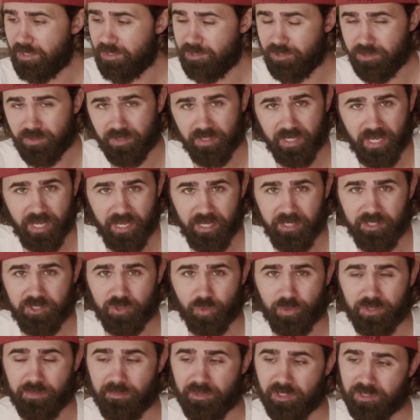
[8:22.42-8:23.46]
is you can A,
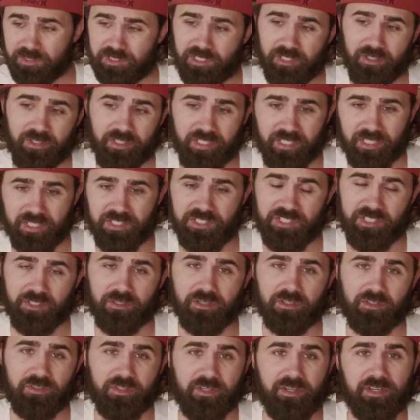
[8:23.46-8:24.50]
join the military, get a secret
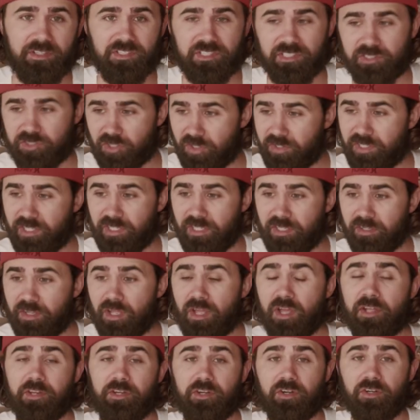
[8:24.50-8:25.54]
clearance, start getting
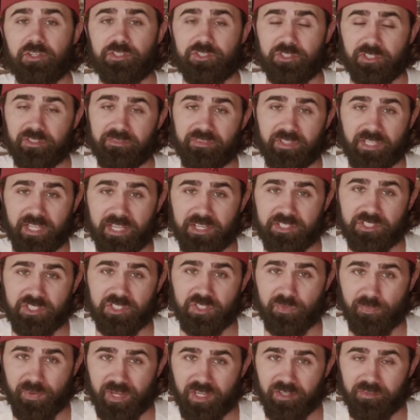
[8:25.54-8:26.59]
your
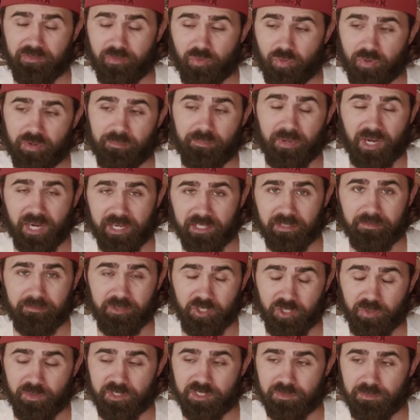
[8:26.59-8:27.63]
certifications paid for by the
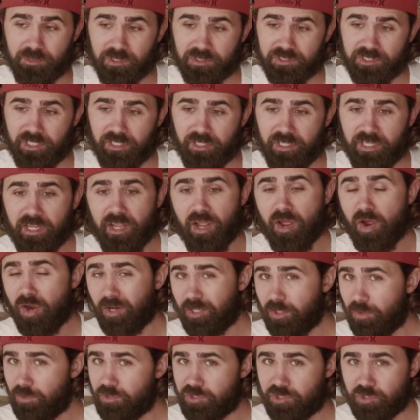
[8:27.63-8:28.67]
U.S. military,
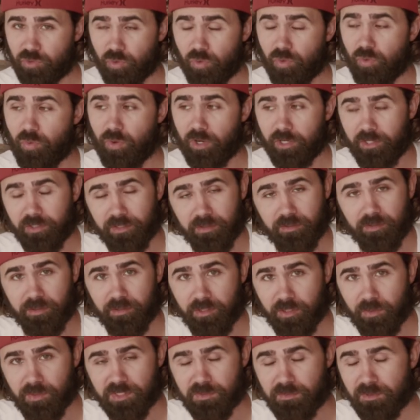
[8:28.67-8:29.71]
go to school while you're in the
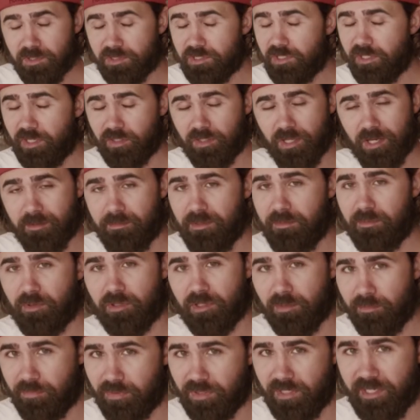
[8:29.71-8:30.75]
U.S. military. A lot of people
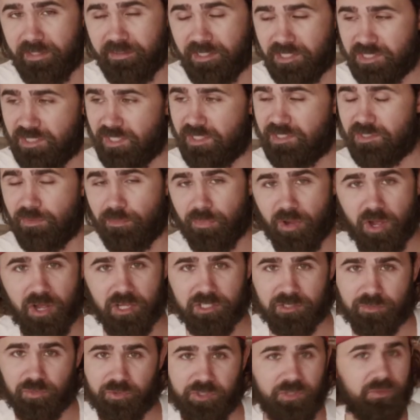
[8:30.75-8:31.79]
complain and say it's
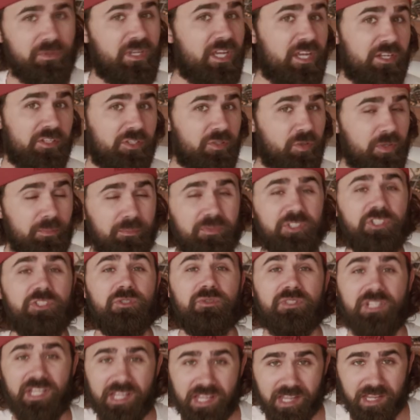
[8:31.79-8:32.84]
impossible, you can't do it, but you
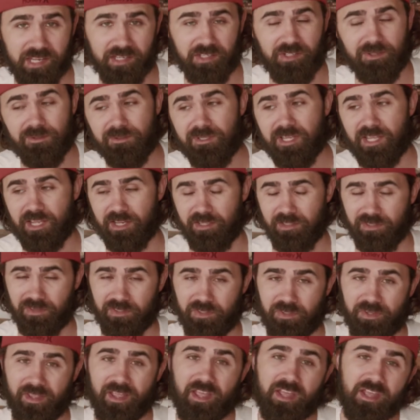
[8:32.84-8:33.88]

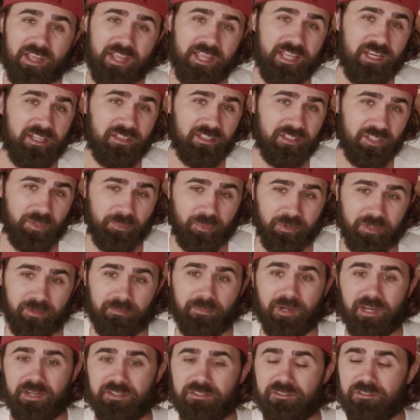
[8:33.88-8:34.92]
can. Anything you put your
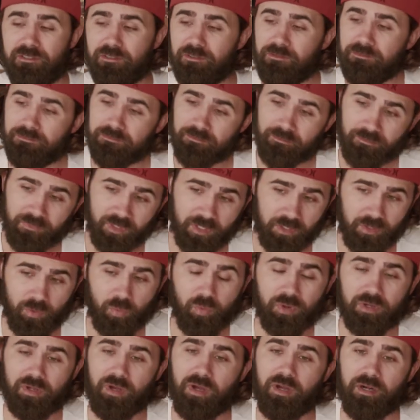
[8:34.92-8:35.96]
mind to, you
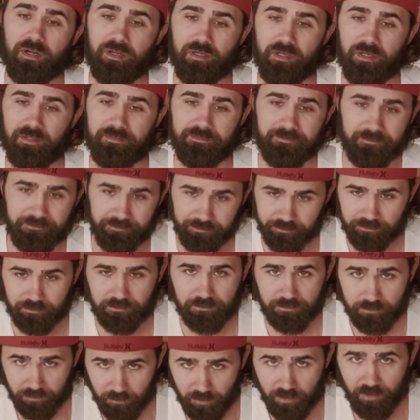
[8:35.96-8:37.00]
work hard enough,
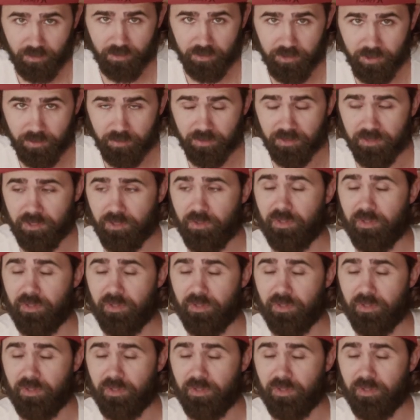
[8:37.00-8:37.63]
you can do